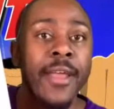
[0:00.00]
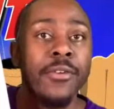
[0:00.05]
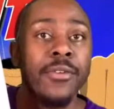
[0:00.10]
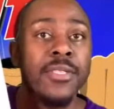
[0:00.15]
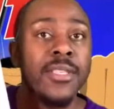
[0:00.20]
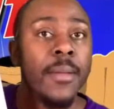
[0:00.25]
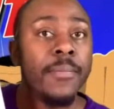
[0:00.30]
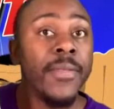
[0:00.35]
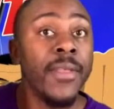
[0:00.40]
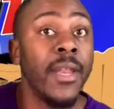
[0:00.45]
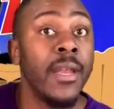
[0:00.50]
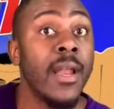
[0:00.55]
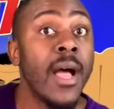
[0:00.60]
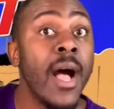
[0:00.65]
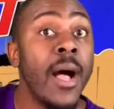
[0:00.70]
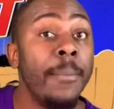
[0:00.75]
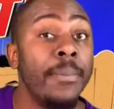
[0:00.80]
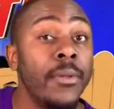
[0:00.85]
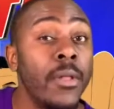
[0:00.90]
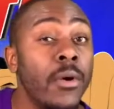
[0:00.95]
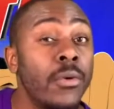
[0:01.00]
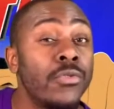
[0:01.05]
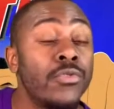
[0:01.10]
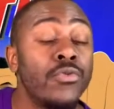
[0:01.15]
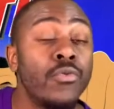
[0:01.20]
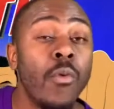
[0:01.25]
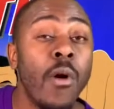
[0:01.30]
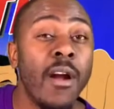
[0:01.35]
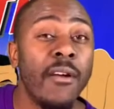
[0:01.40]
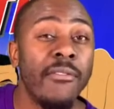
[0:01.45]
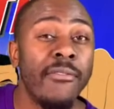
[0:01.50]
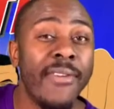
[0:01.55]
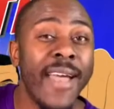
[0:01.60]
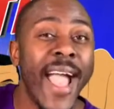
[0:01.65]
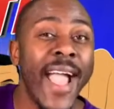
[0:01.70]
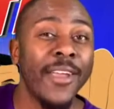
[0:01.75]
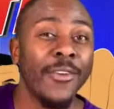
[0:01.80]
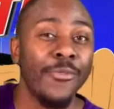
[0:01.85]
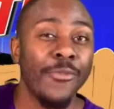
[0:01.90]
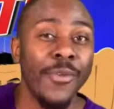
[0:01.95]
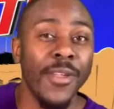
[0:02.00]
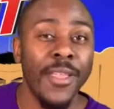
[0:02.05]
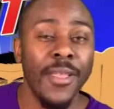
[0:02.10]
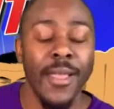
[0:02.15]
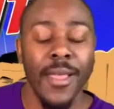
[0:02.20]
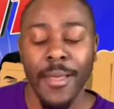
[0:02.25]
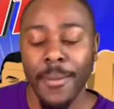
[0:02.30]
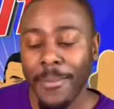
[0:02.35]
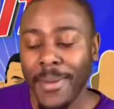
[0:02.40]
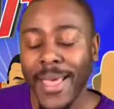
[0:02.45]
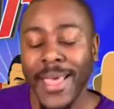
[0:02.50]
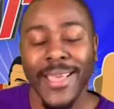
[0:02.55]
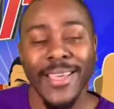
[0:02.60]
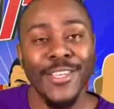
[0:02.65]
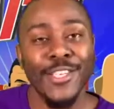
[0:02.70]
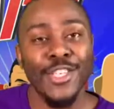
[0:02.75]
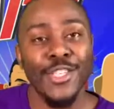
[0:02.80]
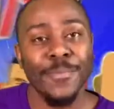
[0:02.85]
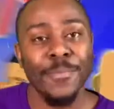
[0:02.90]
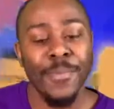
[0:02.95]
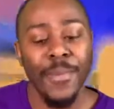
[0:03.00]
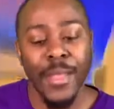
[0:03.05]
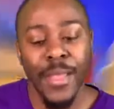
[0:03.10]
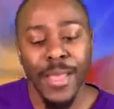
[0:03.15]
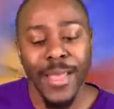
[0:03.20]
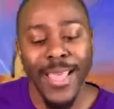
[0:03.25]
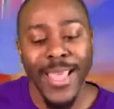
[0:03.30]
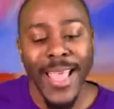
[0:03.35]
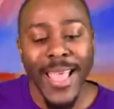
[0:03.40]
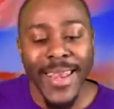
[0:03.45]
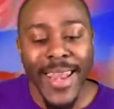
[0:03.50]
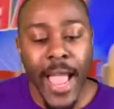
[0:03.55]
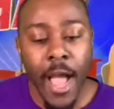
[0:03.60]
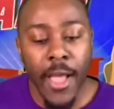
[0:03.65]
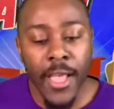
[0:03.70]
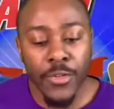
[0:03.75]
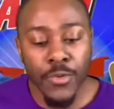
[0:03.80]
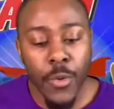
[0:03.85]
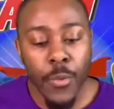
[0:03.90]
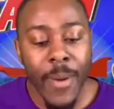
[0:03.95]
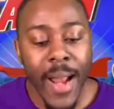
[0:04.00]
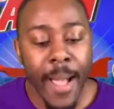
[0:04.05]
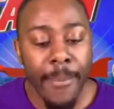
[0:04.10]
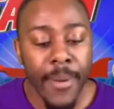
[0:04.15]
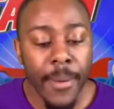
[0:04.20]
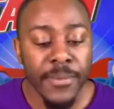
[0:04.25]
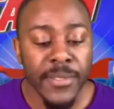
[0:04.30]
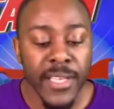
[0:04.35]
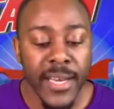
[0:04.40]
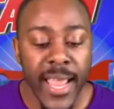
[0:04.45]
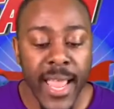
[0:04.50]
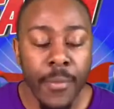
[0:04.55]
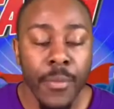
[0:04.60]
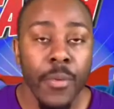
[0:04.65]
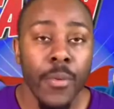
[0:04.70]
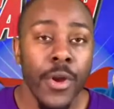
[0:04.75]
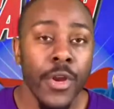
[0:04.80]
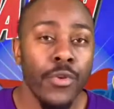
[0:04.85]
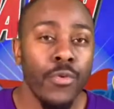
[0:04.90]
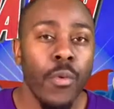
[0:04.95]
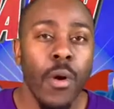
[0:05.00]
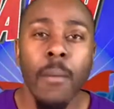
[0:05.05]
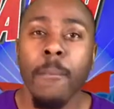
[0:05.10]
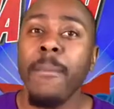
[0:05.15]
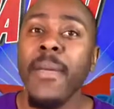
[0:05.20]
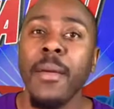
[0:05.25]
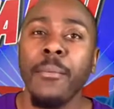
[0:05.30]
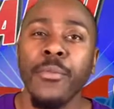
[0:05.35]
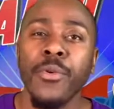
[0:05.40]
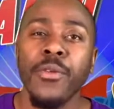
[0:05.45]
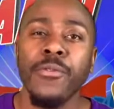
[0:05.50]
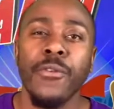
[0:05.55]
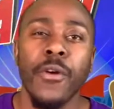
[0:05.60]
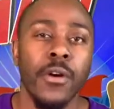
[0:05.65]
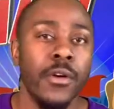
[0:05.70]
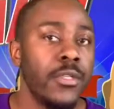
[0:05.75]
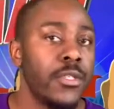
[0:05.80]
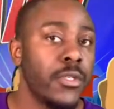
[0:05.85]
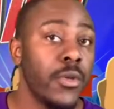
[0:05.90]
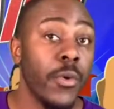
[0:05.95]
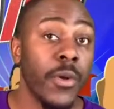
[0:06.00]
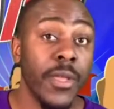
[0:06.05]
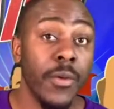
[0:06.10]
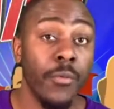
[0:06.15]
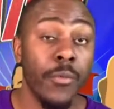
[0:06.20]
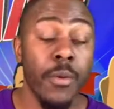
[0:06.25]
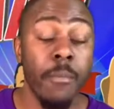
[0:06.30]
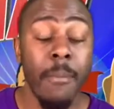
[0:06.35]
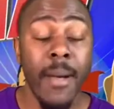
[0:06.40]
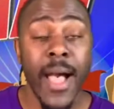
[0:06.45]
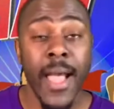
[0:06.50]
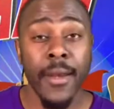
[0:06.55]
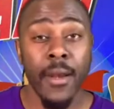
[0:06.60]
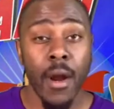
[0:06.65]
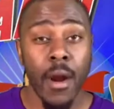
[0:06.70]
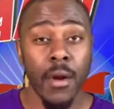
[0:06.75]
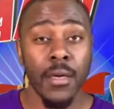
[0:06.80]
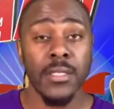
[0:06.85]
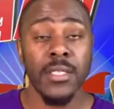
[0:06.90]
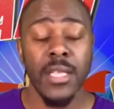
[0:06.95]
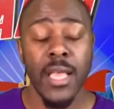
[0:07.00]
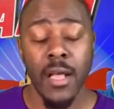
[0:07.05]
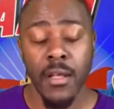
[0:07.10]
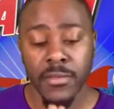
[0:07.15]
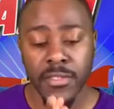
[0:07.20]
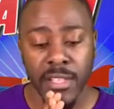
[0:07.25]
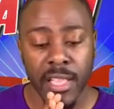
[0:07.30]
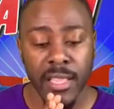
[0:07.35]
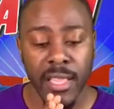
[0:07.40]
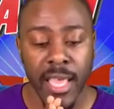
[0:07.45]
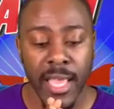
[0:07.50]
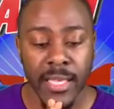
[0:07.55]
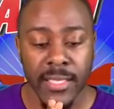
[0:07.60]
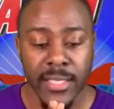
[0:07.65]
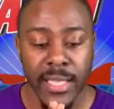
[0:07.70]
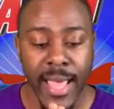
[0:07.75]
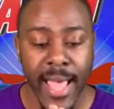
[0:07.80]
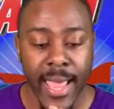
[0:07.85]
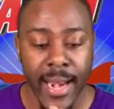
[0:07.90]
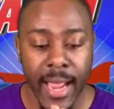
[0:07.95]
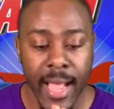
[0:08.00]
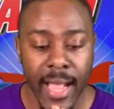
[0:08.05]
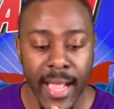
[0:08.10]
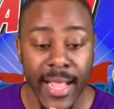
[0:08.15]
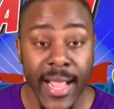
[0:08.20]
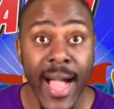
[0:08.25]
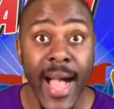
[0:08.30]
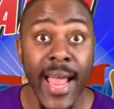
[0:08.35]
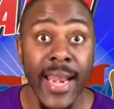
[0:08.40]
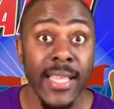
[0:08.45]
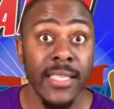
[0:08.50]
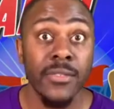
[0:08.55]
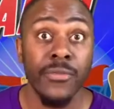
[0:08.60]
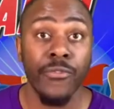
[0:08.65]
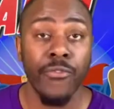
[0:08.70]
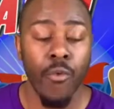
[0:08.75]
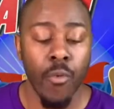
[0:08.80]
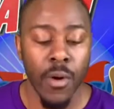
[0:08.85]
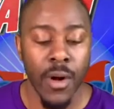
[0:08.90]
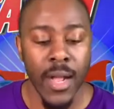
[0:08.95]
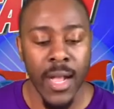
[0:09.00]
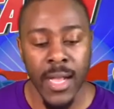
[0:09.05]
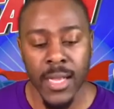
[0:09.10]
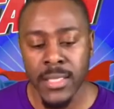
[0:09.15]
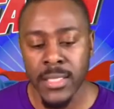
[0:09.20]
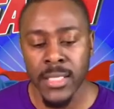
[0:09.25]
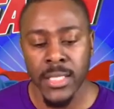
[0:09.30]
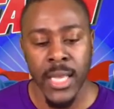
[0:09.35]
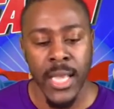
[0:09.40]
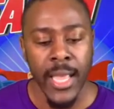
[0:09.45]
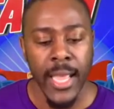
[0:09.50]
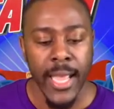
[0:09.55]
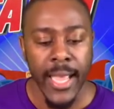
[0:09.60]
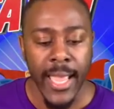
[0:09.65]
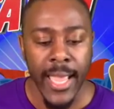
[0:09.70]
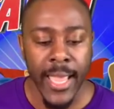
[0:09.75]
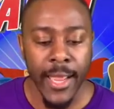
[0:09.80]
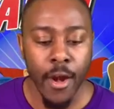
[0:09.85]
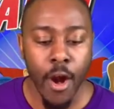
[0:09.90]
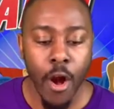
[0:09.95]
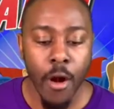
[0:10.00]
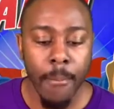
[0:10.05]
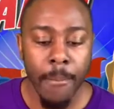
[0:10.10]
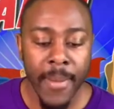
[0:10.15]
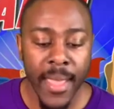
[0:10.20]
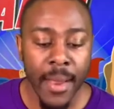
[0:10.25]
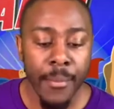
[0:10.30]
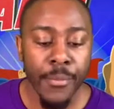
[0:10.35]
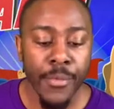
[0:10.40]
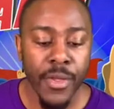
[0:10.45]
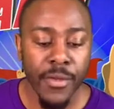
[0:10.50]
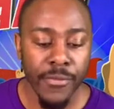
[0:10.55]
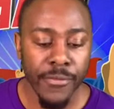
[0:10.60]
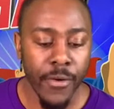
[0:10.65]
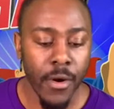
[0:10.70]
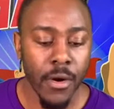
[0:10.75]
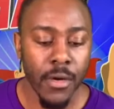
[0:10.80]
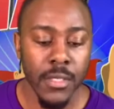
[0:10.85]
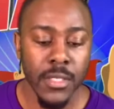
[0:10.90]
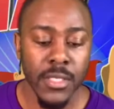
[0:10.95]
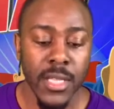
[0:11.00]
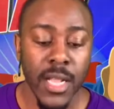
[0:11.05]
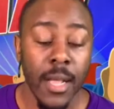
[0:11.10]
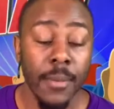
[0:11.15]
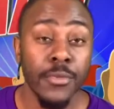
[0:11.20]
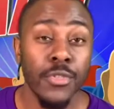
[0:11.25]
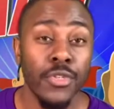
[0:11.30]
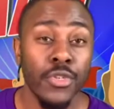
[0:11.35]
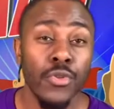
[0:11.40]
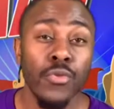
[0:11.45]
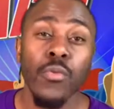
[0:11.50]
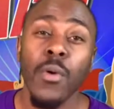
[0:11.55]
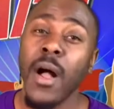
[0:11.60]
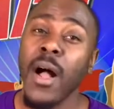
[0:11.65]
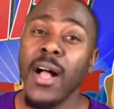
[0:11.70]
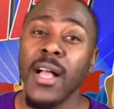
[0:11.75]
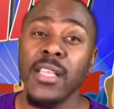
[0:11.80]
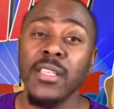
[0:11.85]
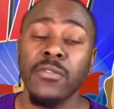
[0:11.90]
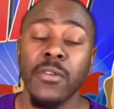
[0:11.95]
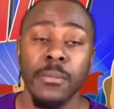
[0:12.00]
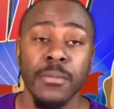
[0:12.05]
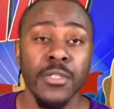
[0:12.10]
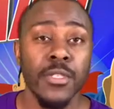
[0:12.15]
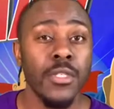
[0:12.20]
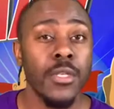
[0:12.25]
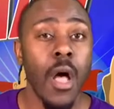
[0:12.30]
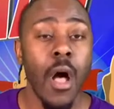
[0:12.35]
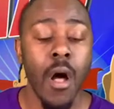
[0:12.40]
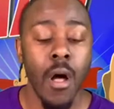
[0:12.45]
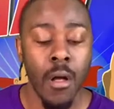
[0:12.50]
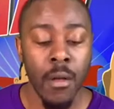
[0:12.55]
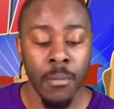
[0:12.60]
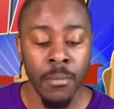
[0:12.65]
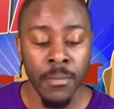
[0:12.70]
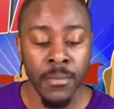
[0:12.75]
something and upload to our factory page. Now, as we wrap up today, we want to do our memory verse so it can remind ourselves the things that God is for us. And our memory verse comes to us from Psalm